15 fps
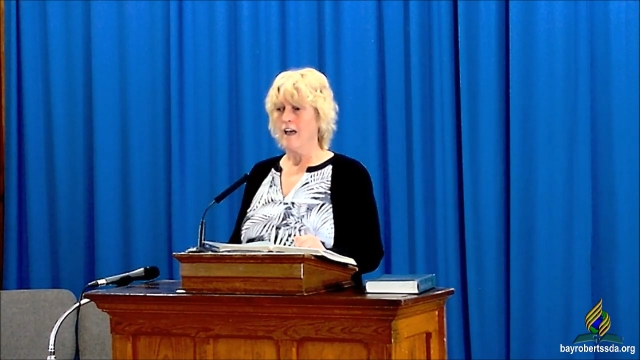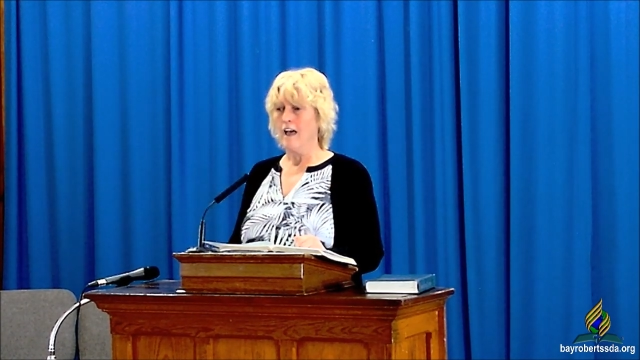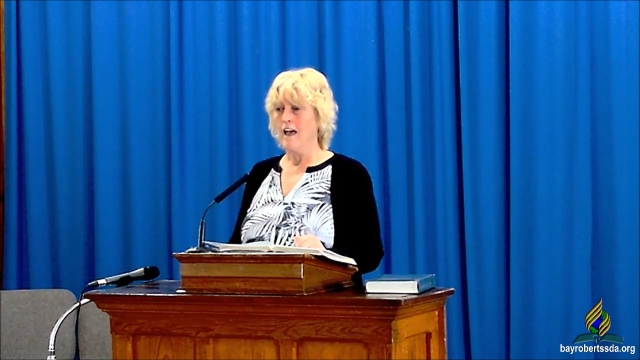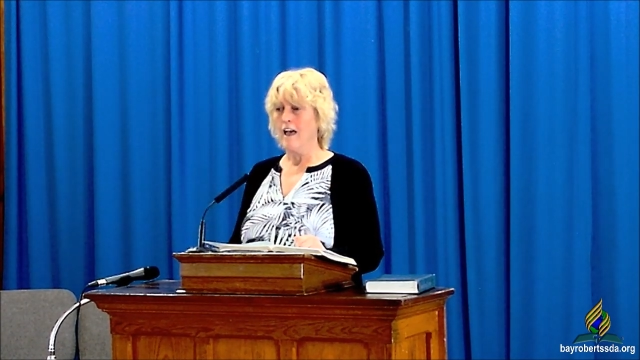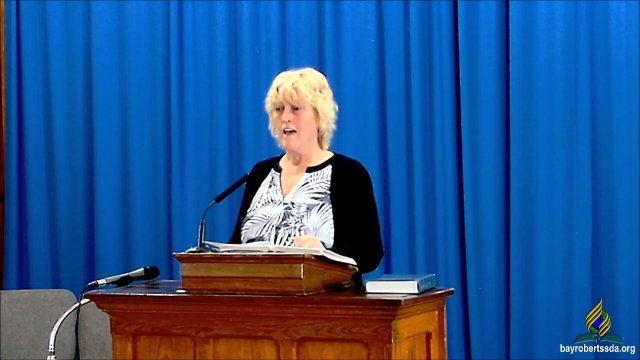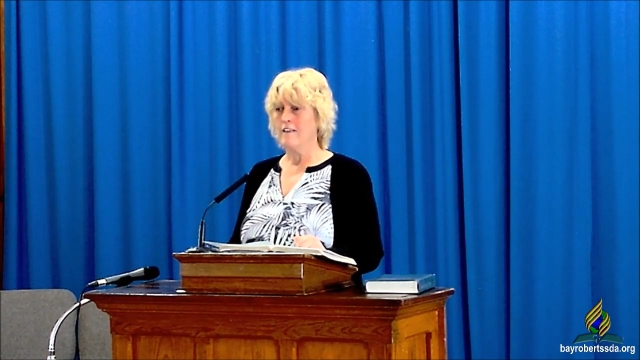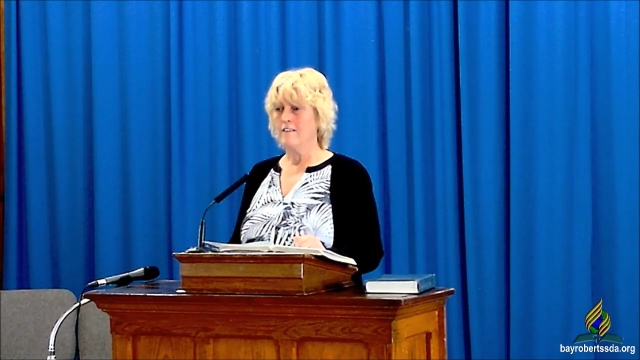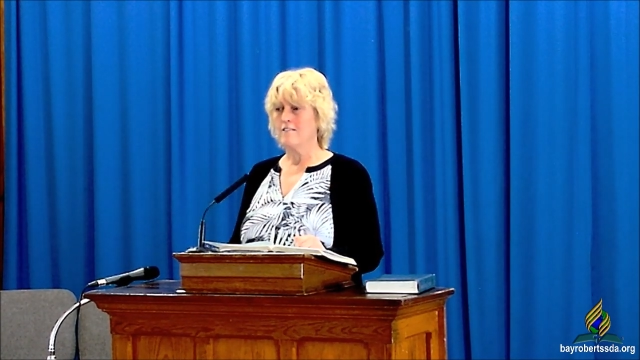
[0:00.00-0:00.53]

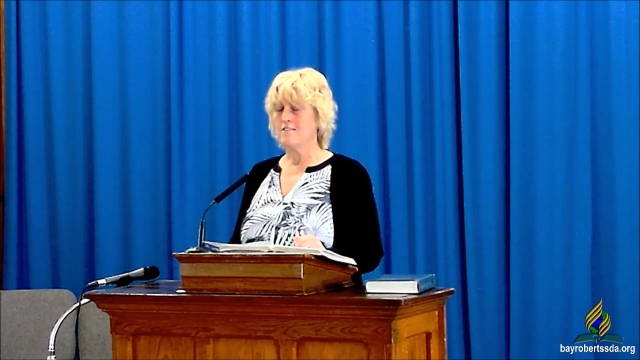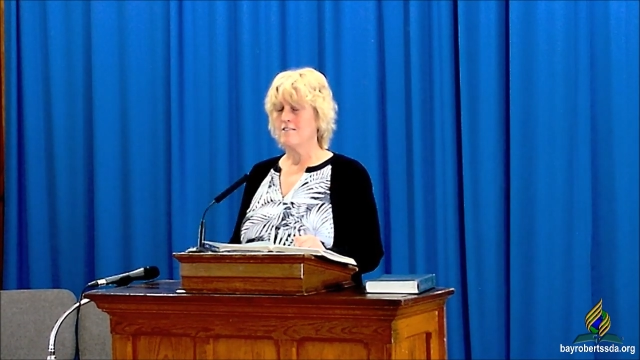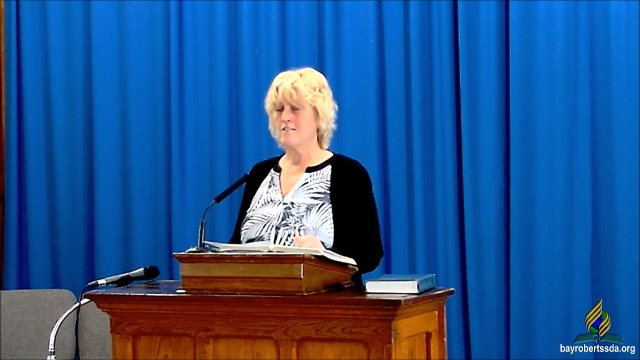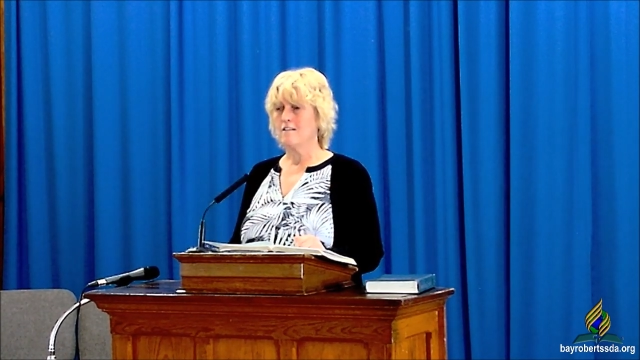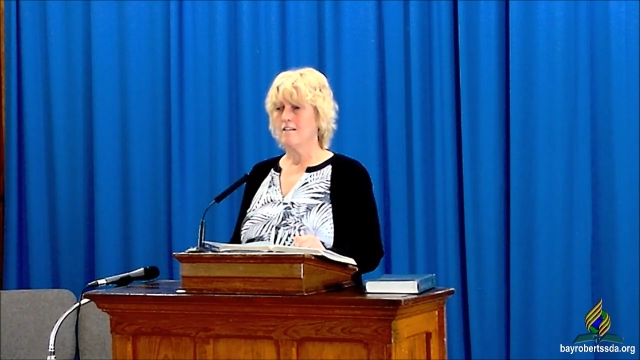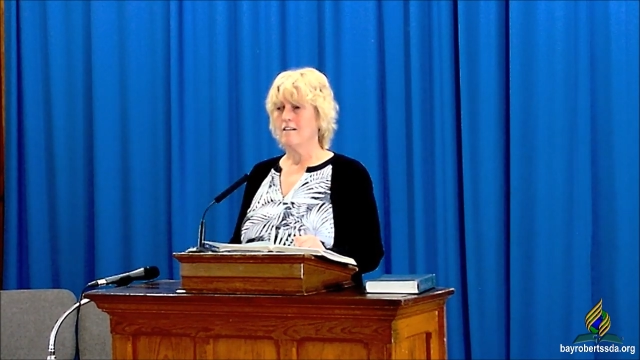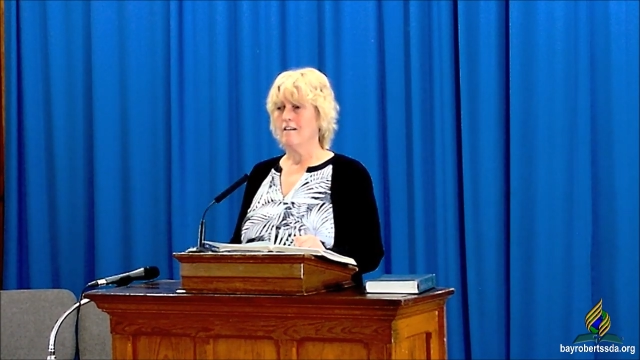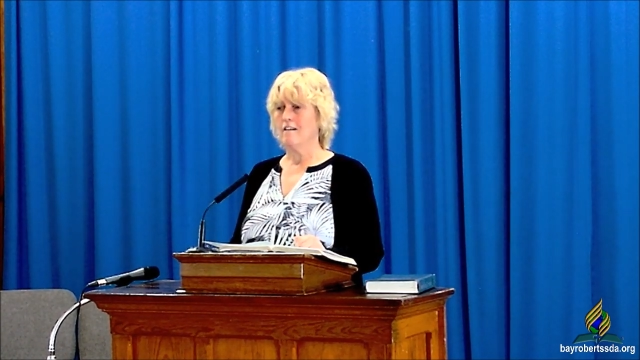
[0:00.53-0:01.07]
and
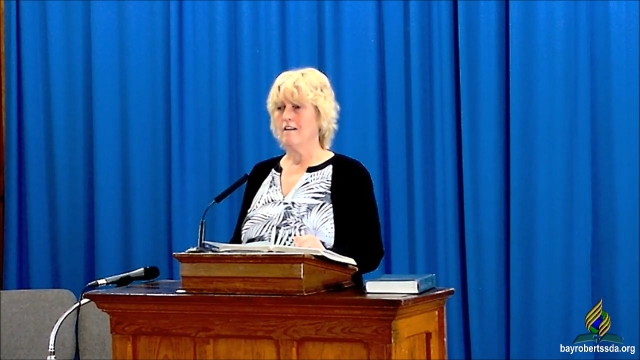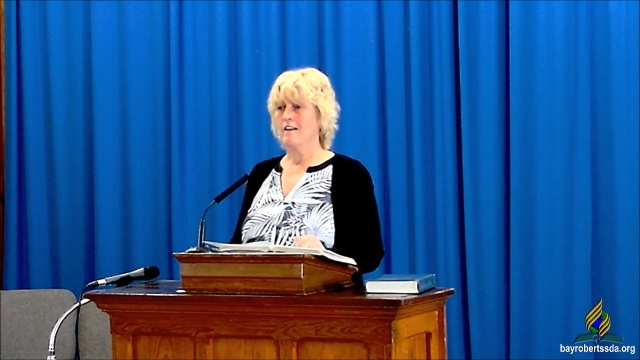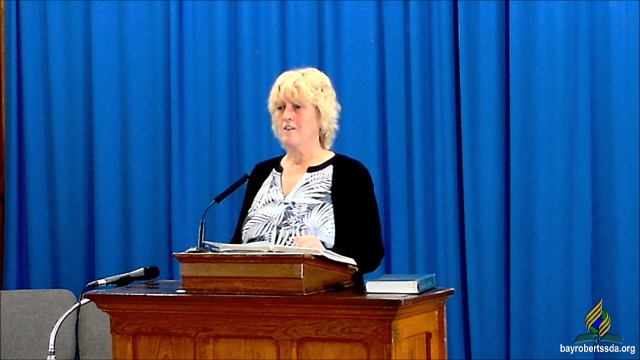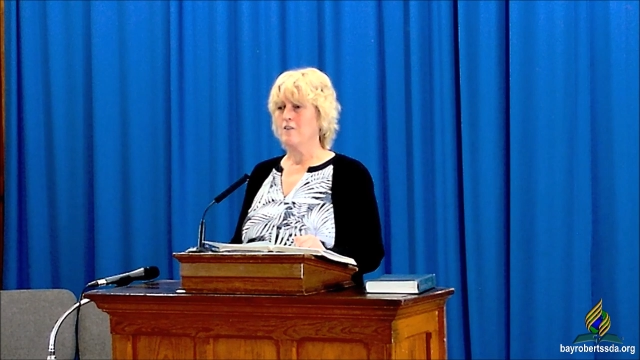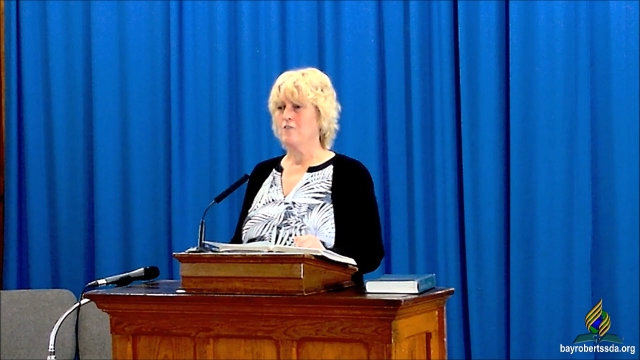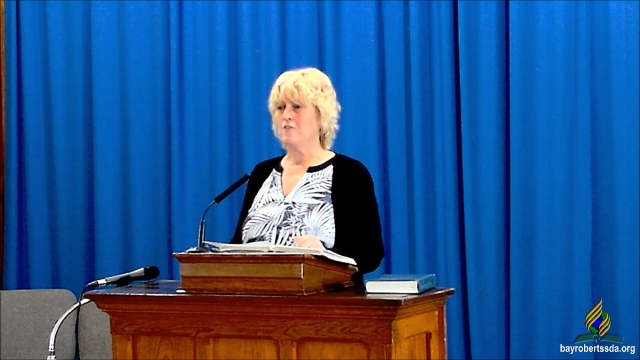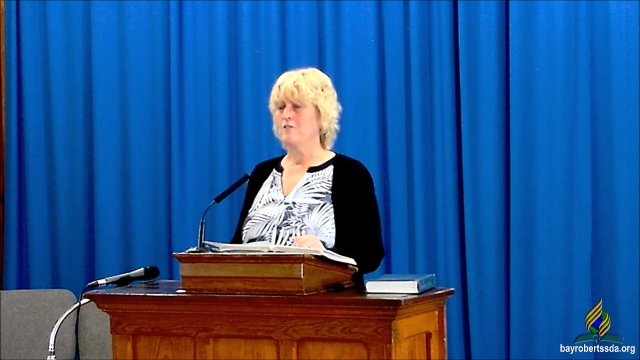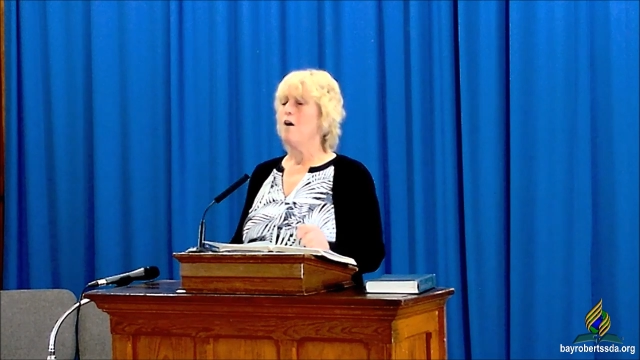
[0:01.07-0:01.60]
I don't know